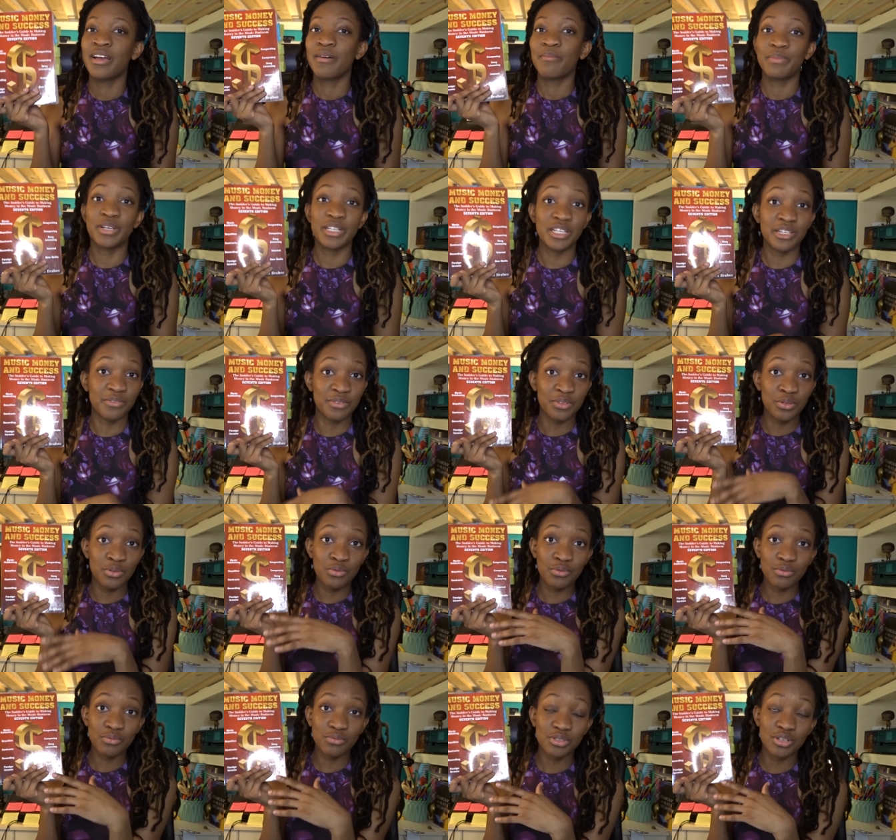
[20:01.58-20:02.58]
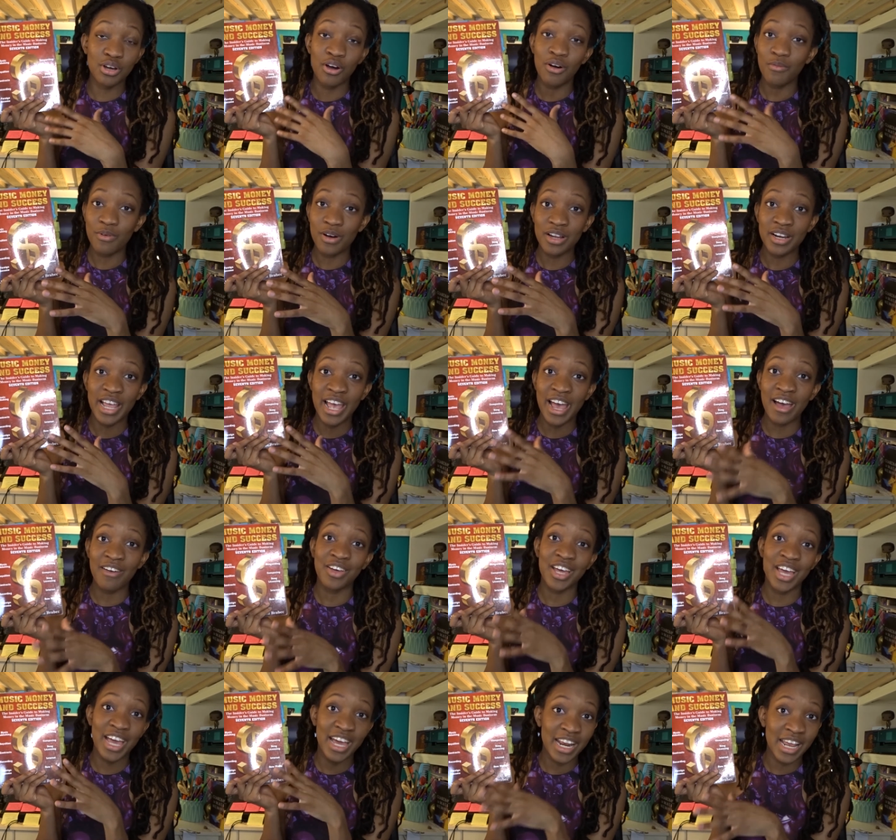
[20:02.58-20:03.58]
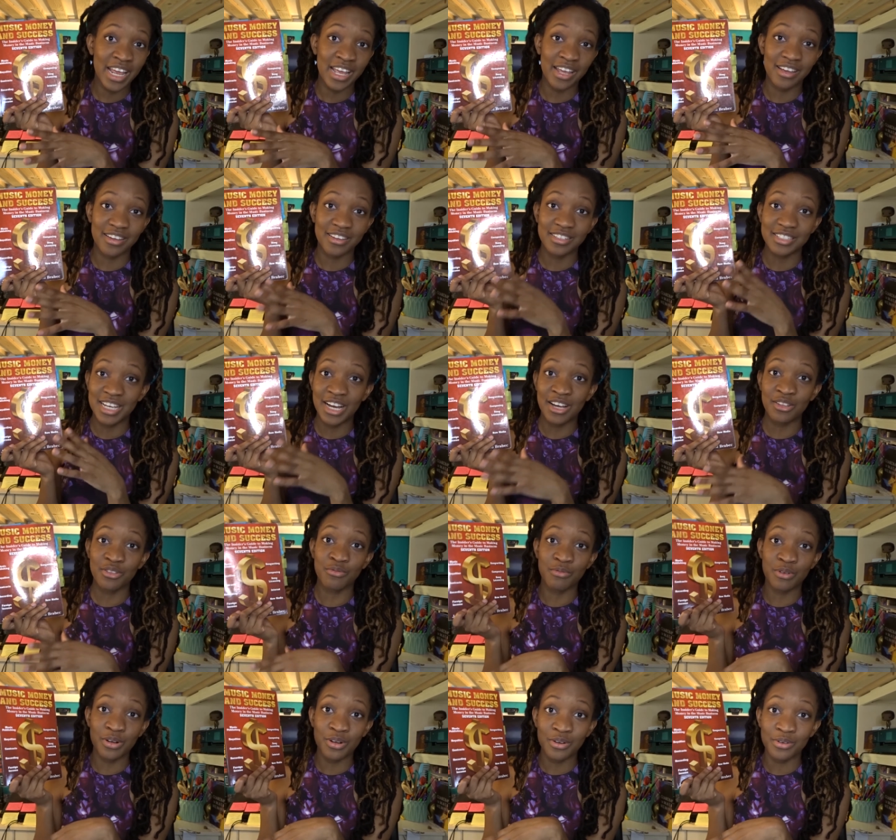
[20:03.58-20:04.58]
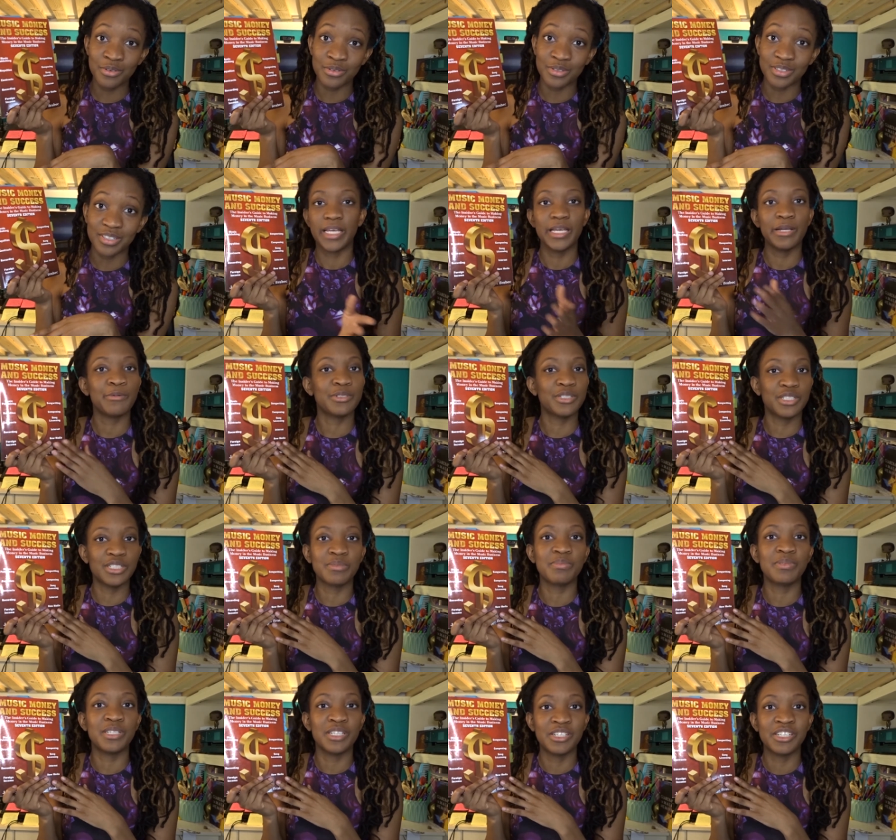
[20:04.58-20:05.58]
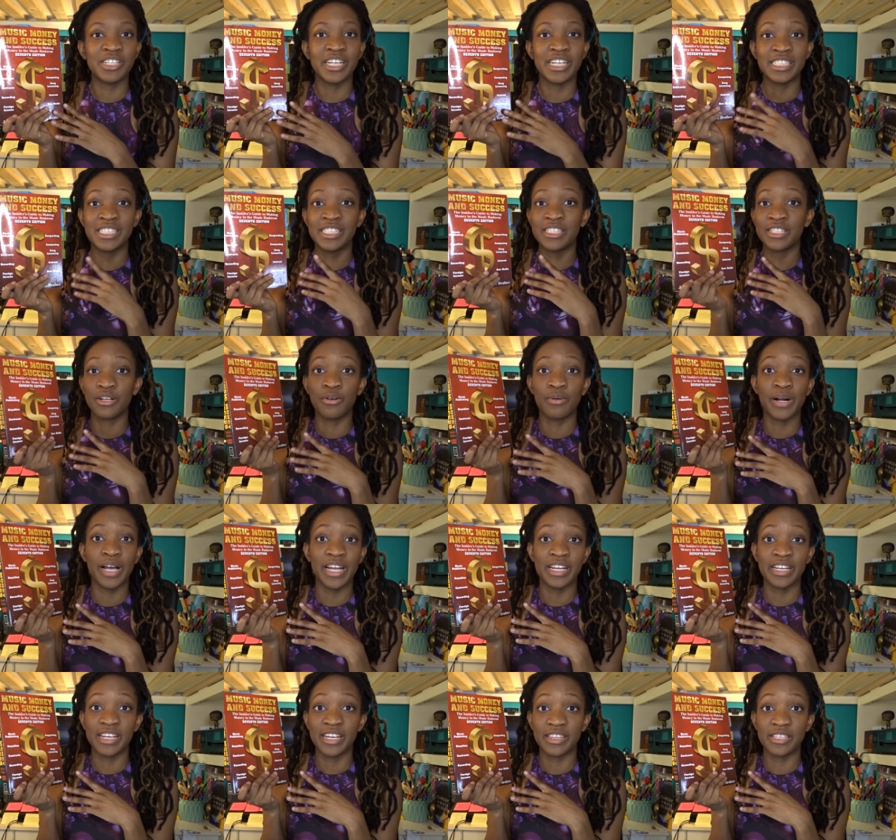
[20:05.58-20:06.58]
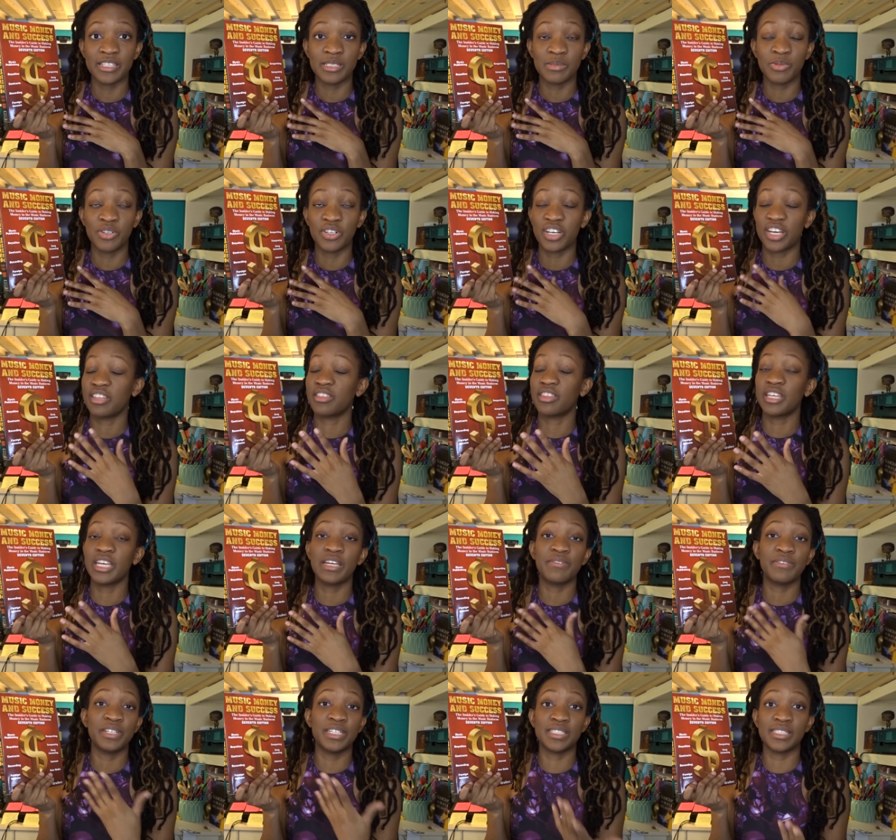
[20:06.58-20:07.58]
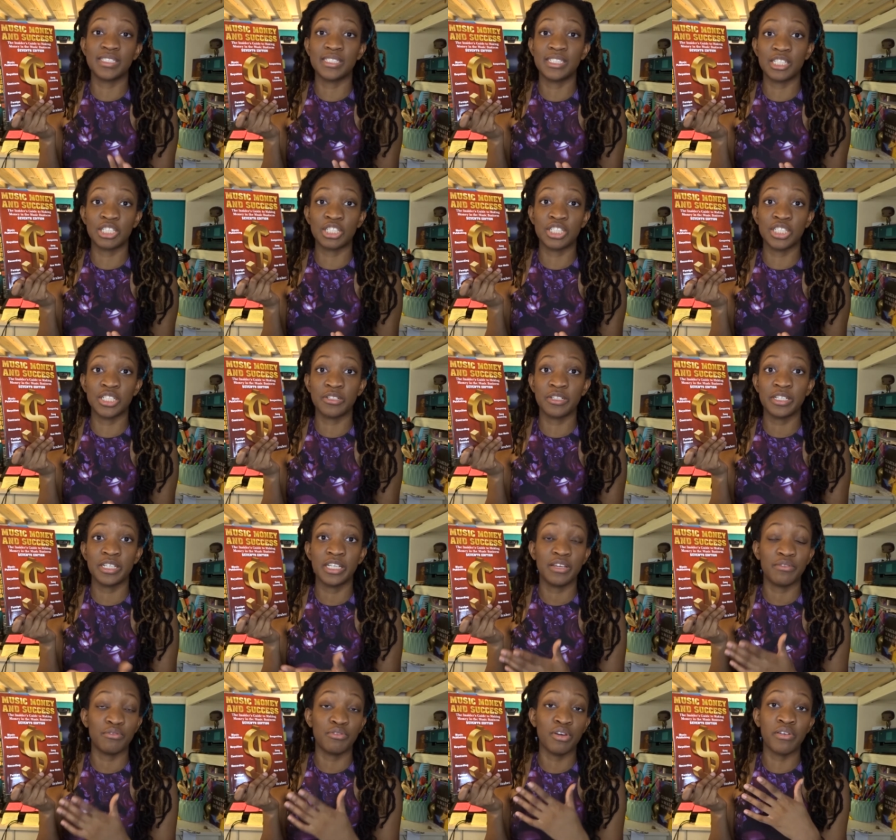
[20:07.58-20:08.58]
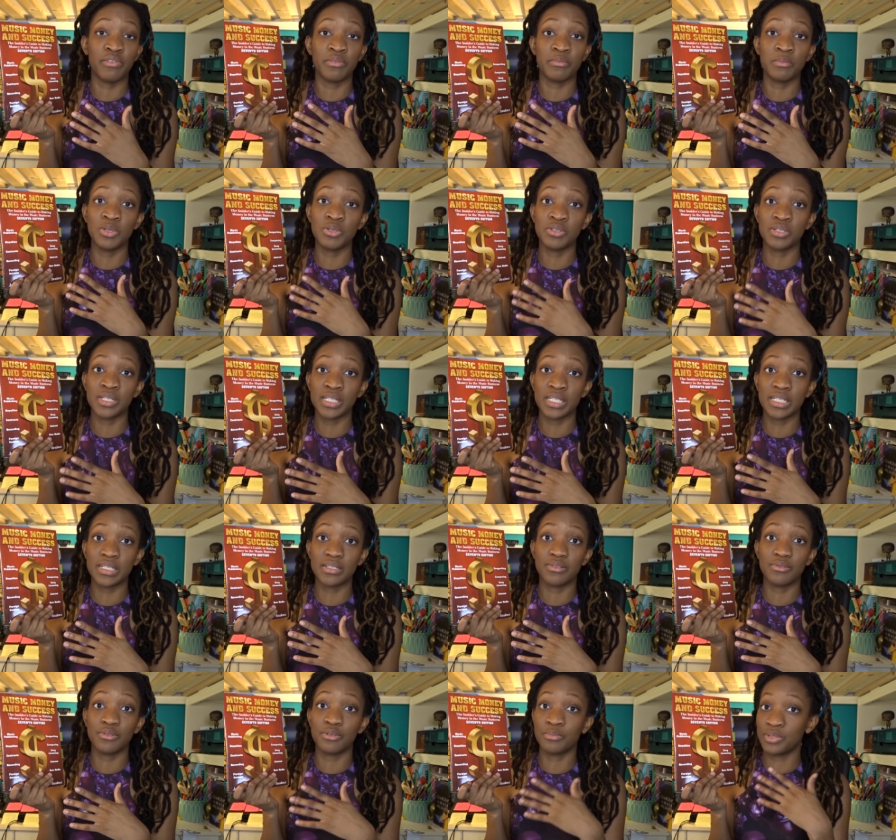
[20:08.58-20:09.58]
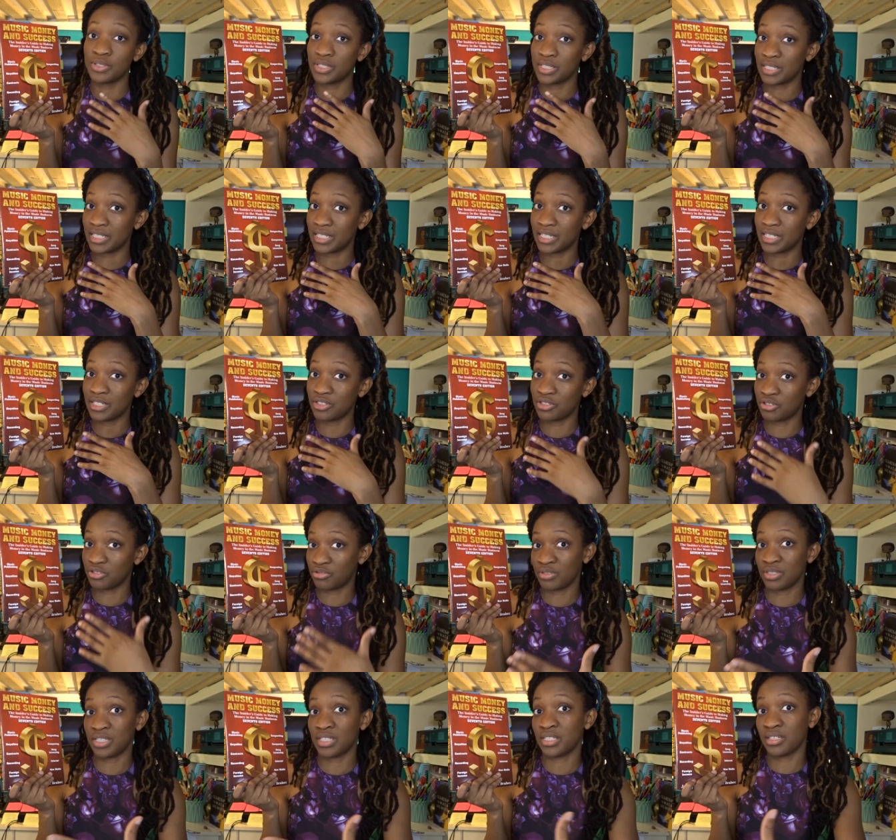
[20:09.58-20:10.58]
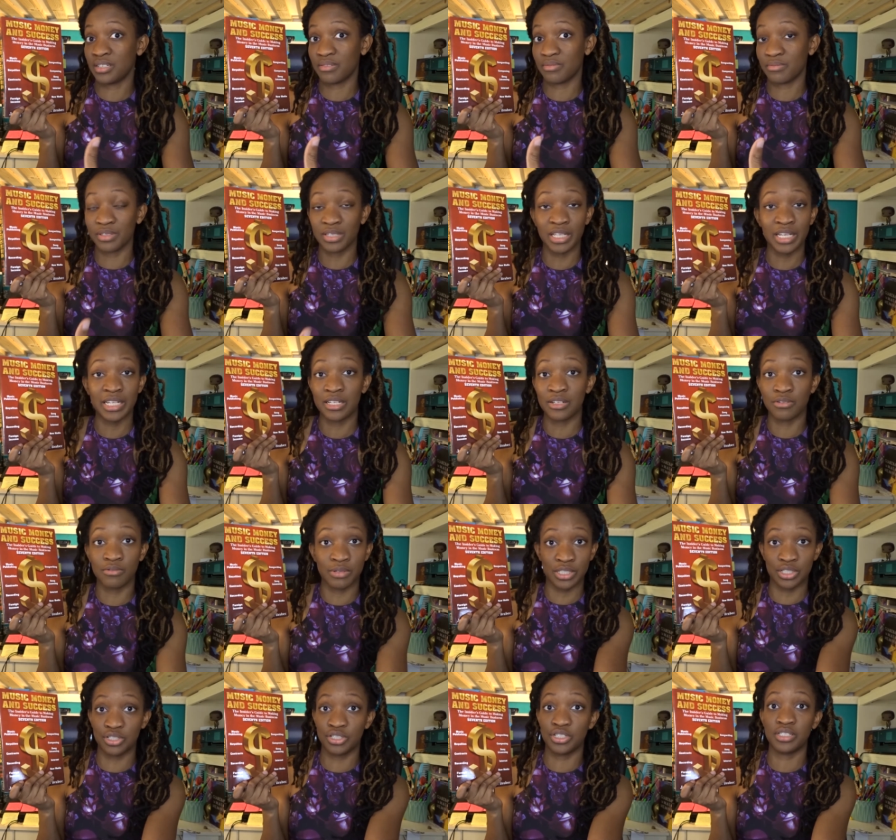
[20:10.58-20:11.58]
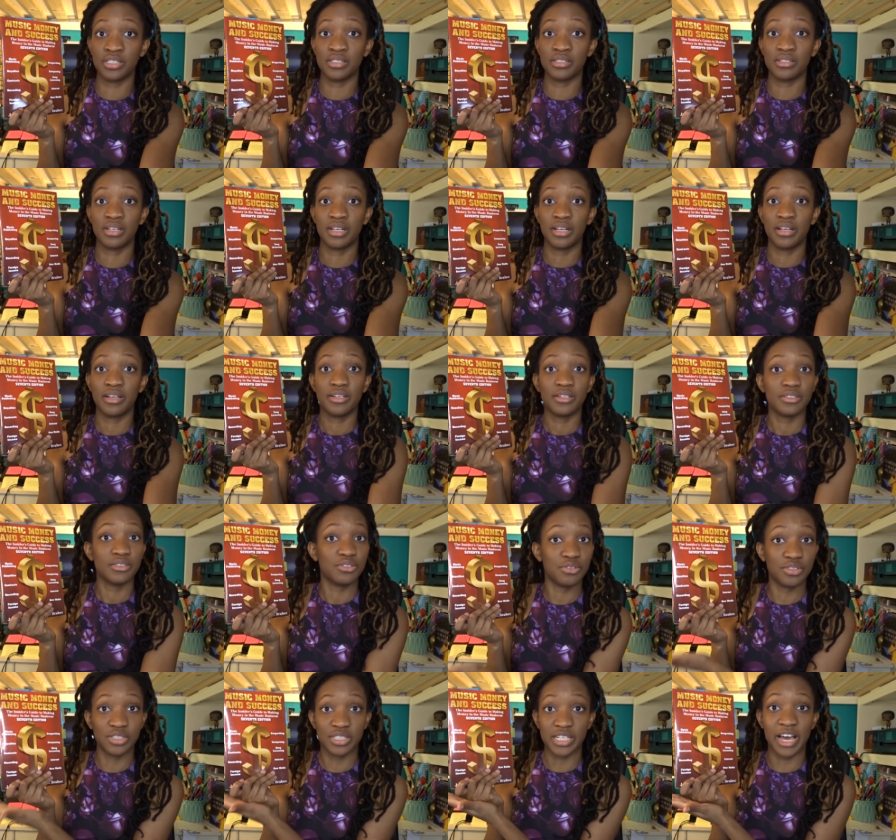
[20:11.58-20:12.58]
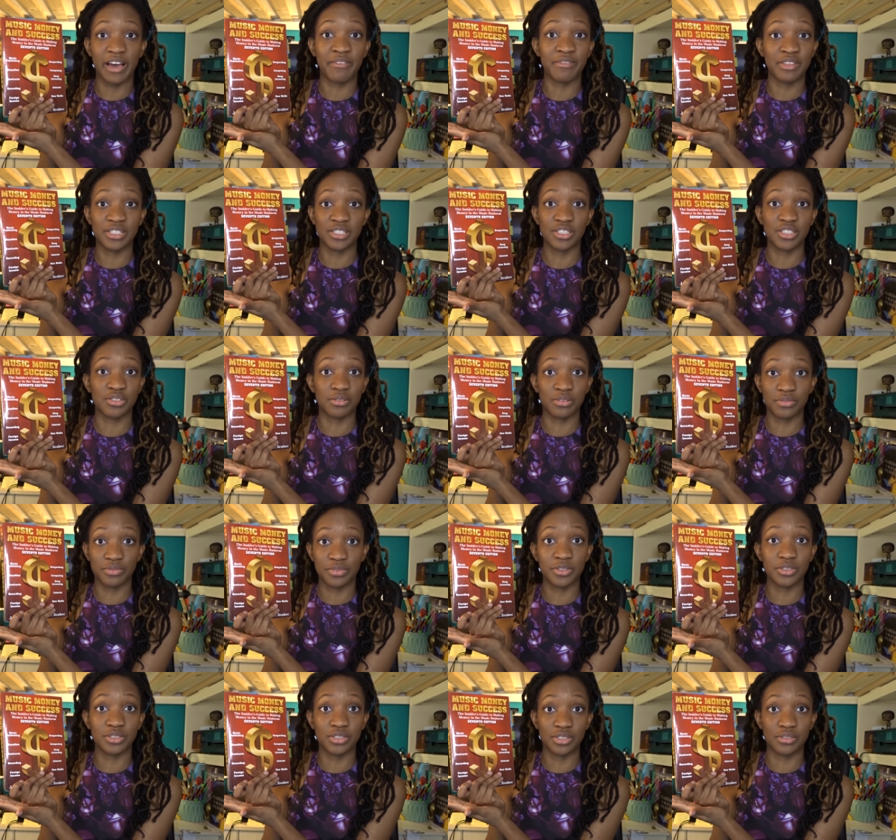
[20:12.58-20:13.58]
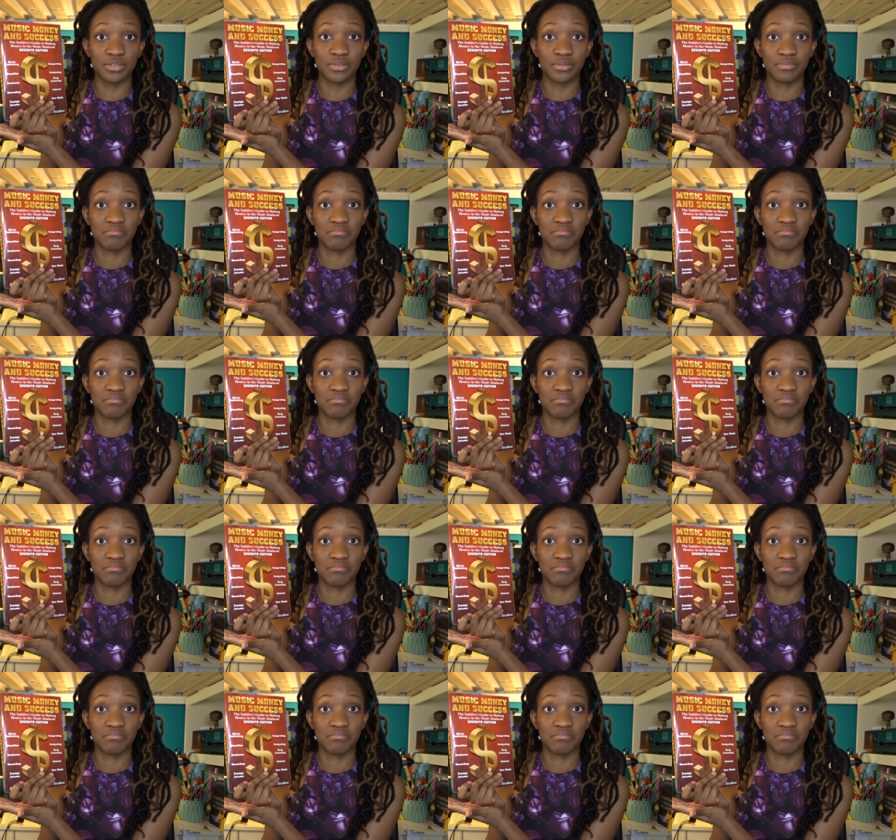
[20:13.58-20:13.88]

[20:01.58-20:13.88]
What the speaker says: But if you don't want to have a headache down the road, it would just be a good idea to go ahead and get this book and think of it as a dictionary. If you have a music or music industry related question, you just have this to refer to.